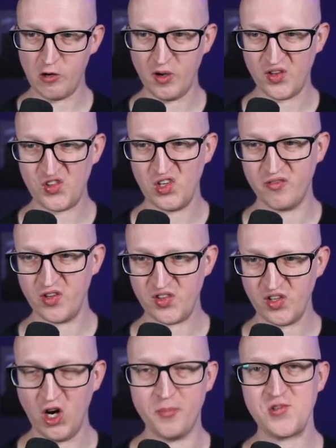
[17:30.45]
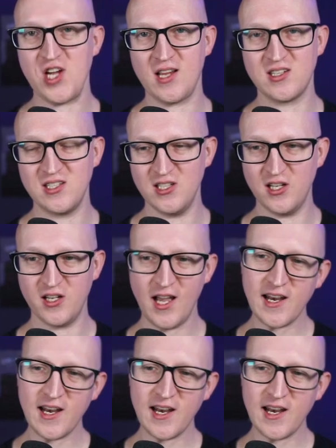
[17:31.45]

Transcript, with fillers: our service object here.